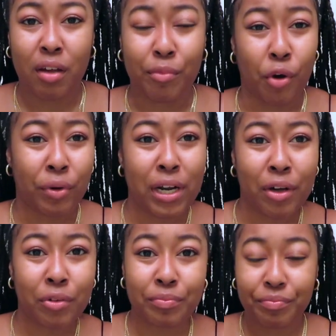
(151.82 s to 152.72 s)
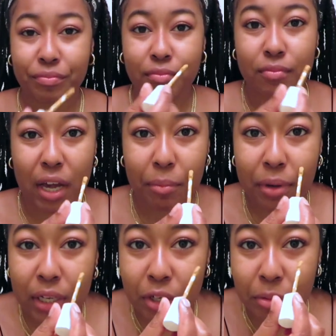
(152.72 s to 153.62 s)
going out, I put
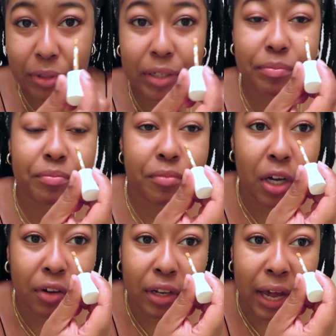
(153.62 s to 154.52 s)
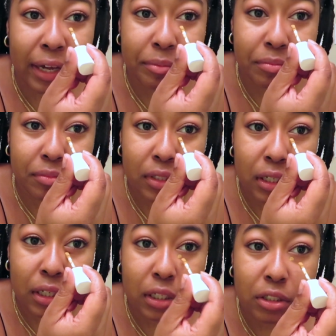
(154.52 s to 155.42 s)
a little bit, not gonna lie.
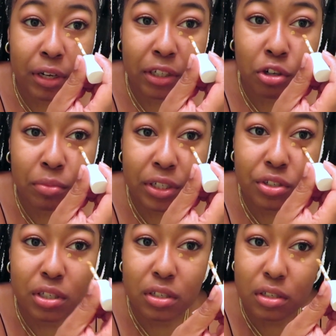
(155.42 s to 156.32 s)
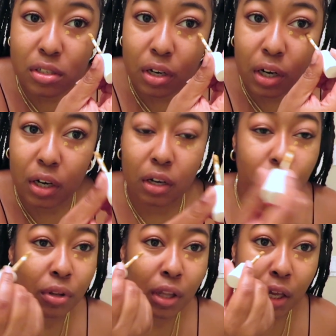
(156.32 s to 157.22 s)
So I normally just start
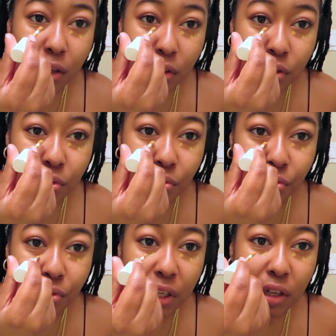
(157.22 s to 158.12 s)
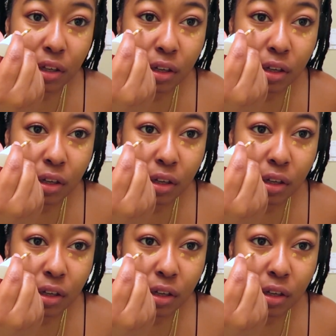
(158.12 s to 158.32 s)
with like 3.